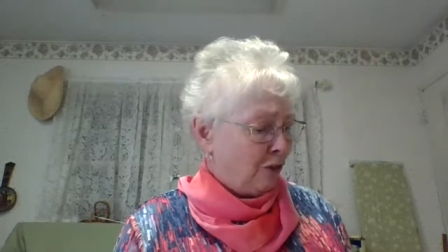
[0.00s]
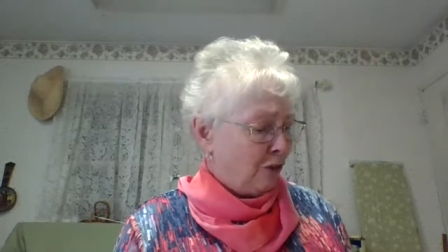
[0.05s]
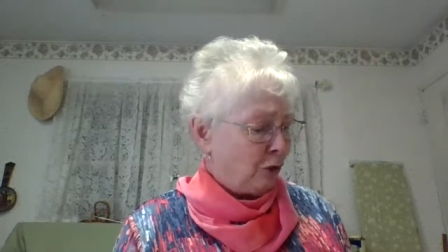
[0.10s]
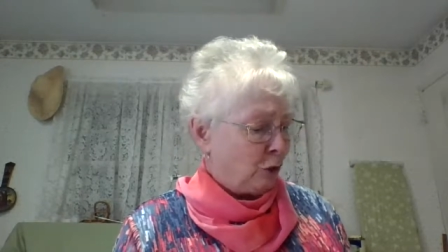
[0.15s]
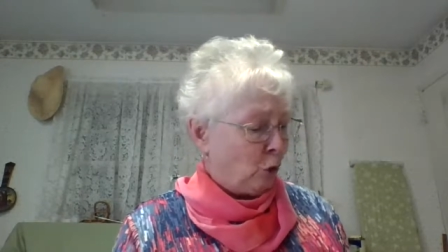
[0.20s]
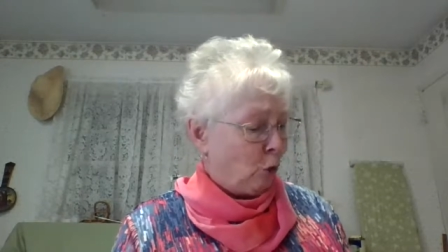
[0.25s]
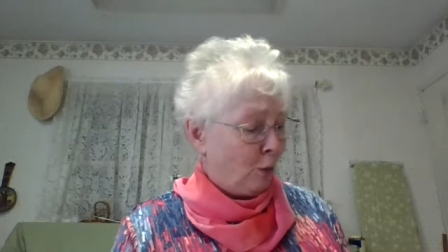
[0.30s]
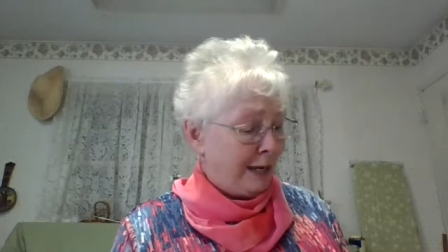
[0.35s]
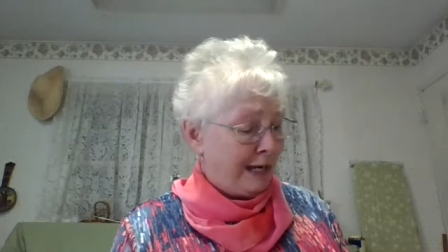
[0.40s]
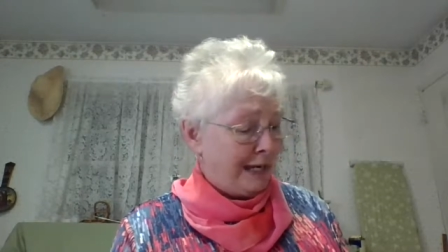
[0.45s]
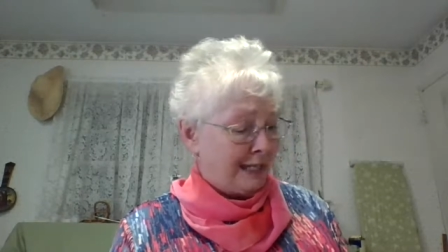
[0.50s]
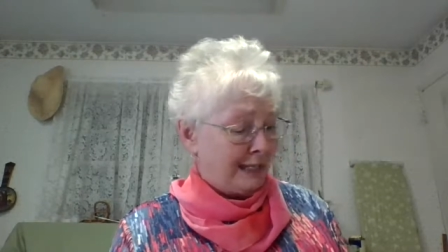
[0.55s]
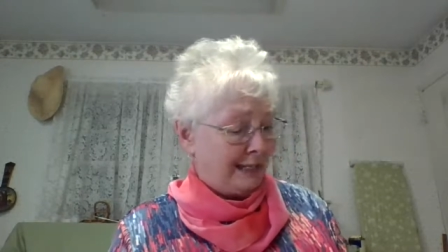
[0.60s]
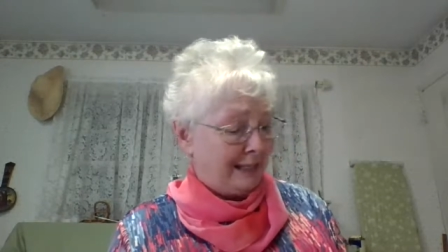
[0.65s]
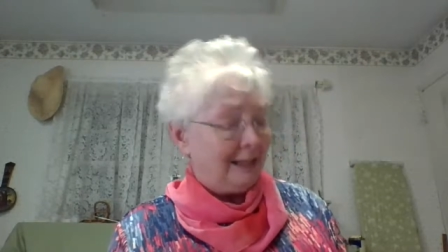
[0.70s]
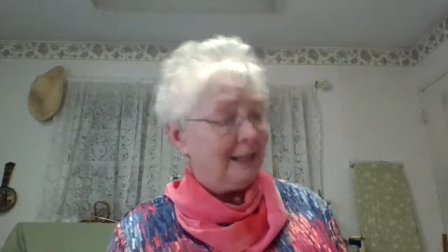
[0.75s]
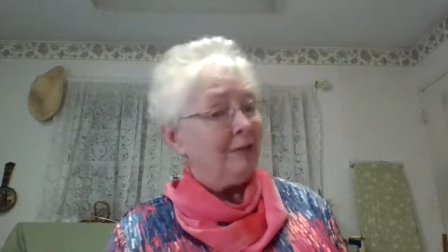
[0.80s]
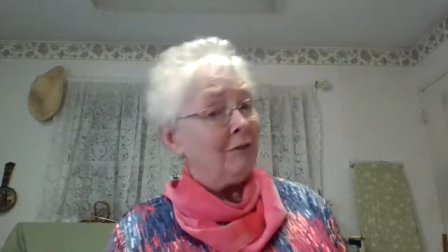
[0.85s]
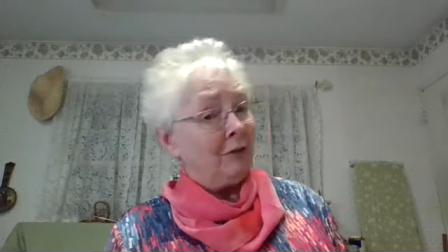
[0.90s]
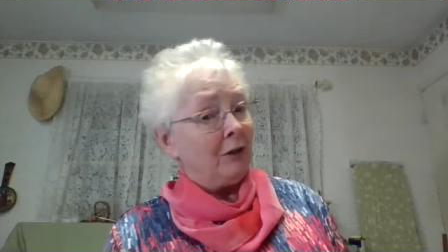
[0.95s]
The
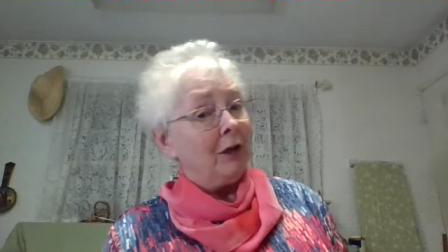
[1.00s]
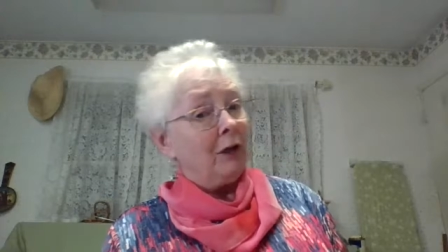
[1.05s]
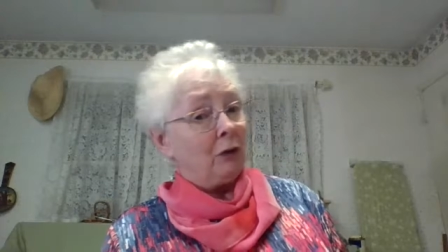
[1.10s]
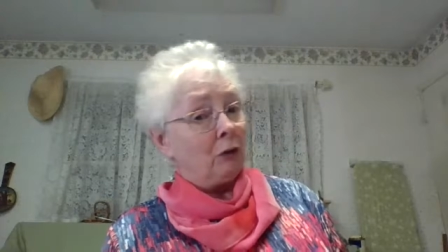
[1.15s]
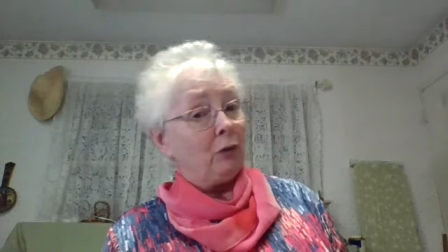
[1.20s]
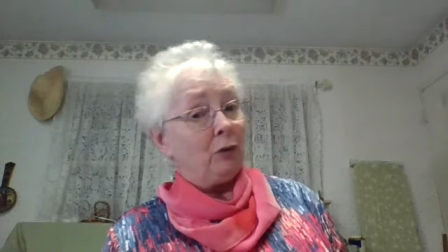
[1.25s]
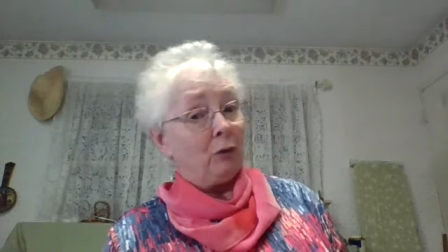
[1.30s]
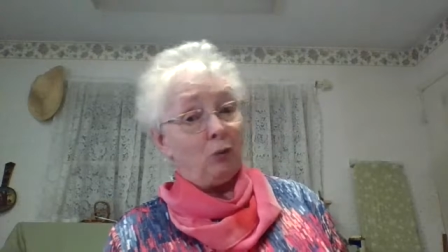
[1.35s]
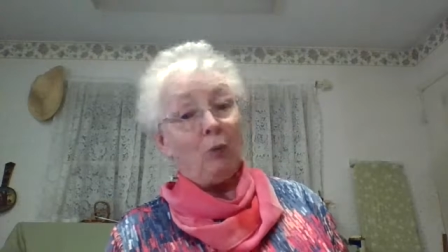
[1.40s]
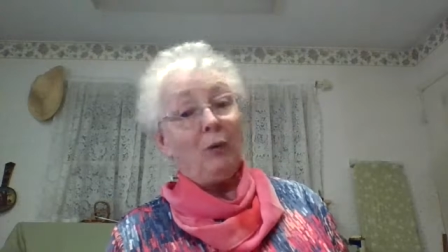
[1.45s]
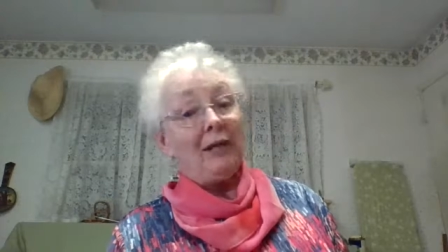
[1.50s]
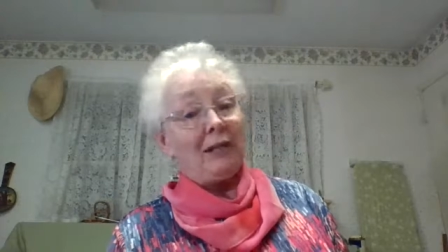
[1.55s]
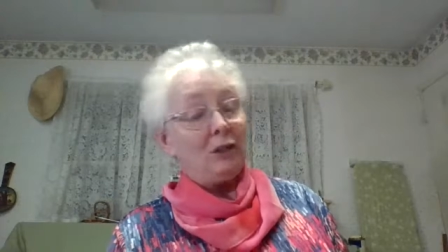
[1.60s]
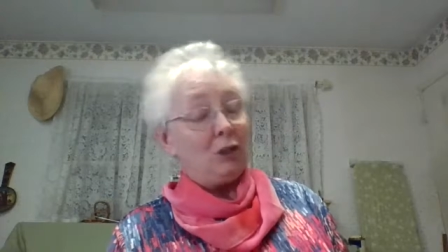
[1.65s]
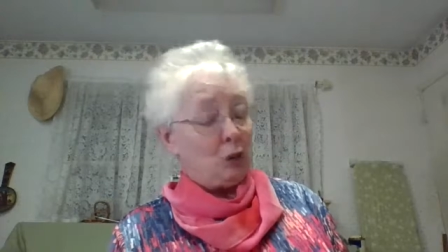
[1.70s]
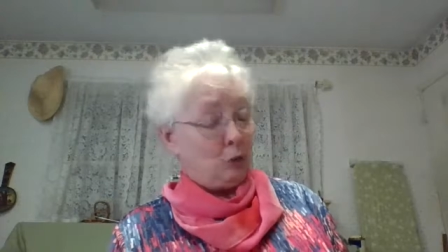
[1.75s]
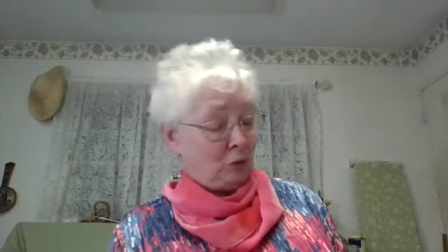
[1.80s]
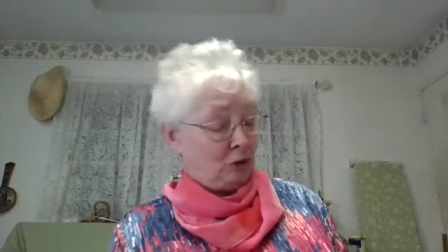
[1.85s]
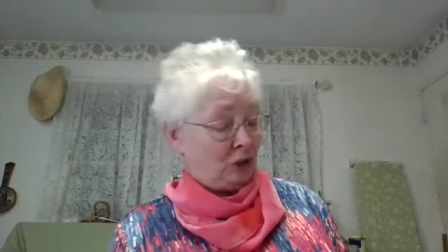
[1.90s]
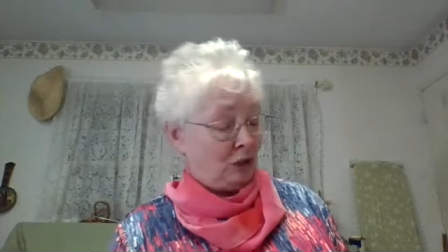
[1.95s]
queen, or the
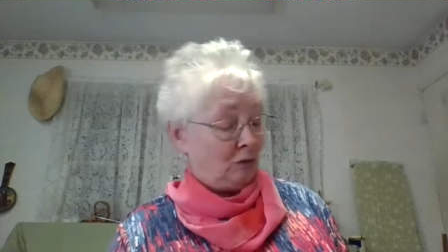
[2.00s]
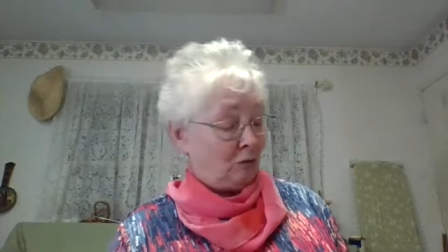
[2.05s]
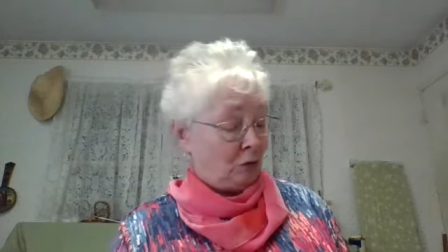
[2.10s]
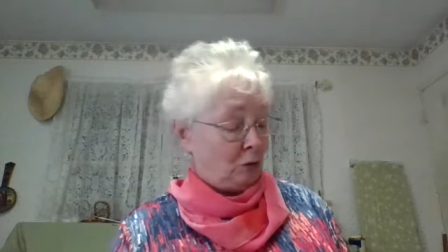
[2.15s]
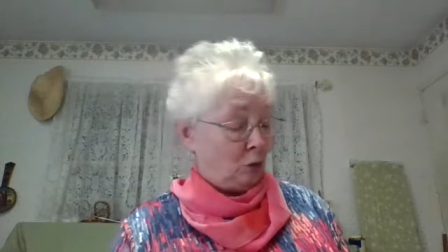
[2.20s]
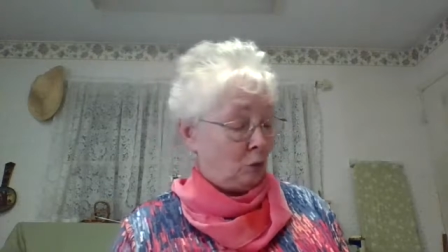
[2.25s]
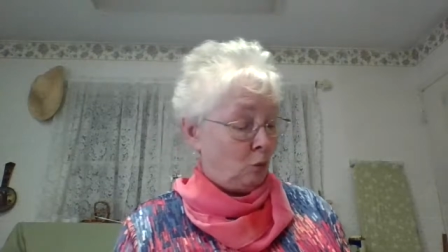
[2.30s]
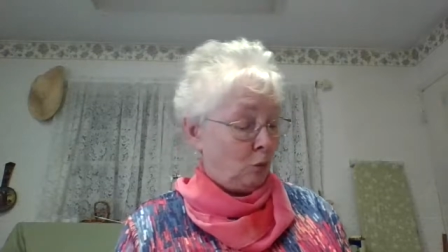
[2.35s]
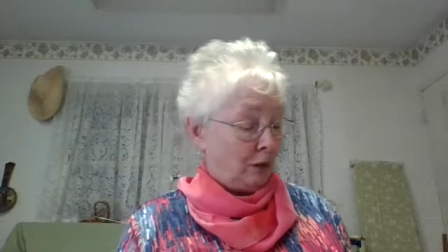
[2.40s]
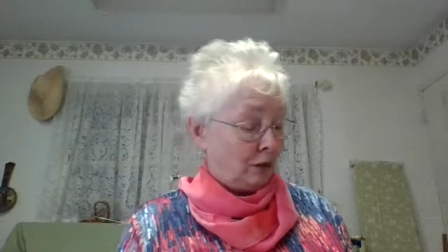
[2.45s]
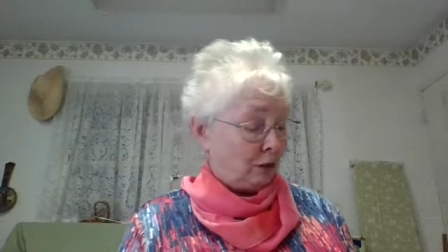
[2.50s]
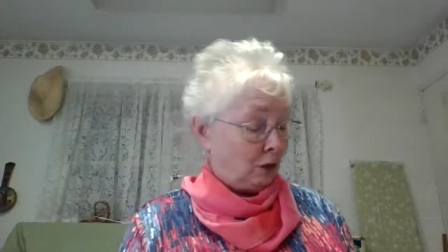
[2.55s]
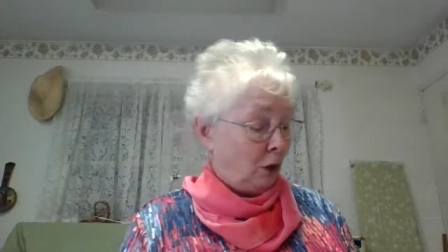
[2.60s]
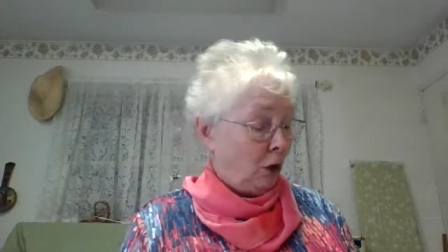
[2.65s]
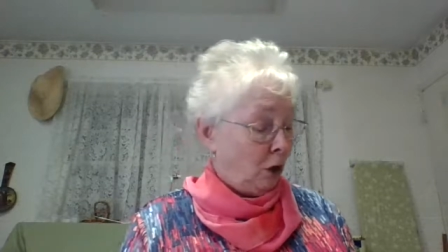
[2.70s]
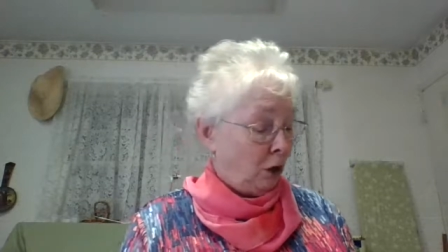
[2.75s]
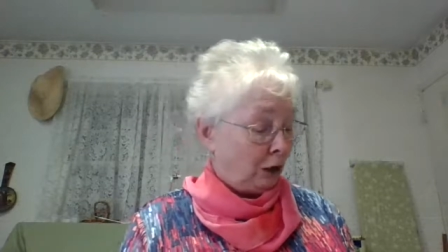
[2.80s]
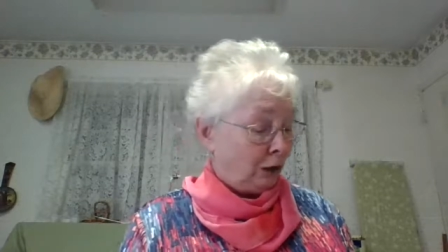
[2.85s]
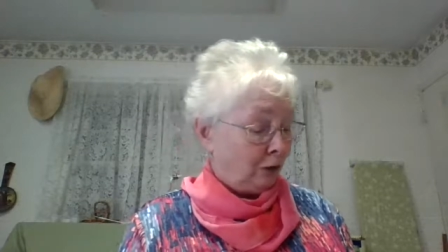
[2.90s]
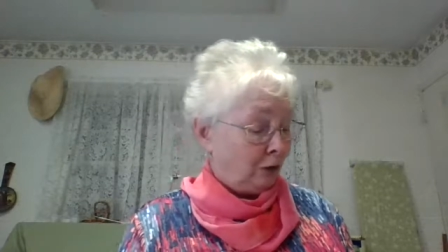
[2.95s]
witch, whichever you want to
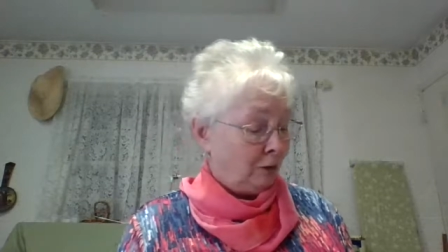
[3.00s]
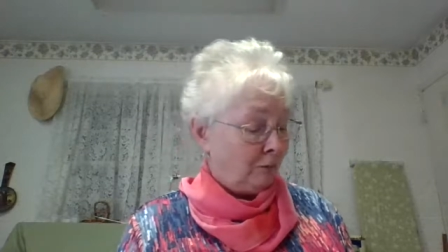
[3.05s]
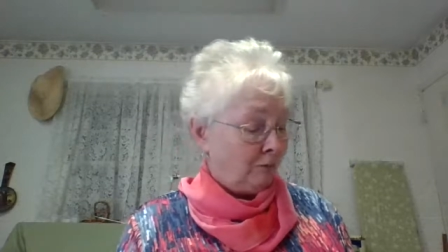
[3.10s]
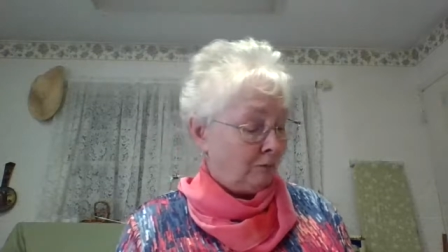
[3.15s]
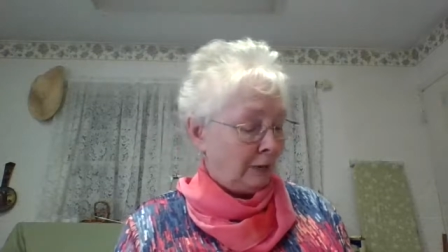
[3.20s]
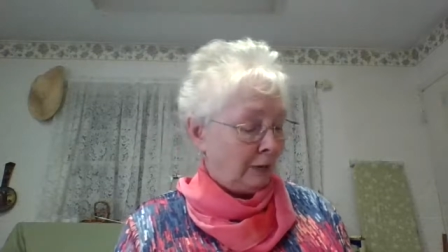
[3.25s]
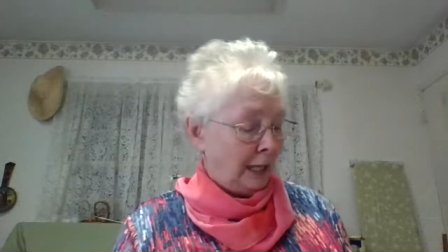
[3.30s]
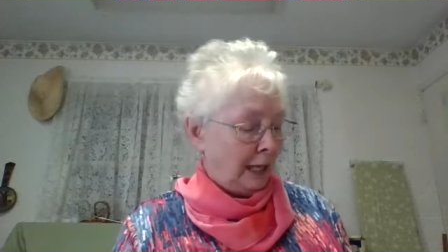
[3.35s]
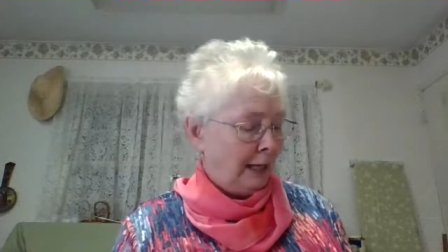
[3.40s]
call her,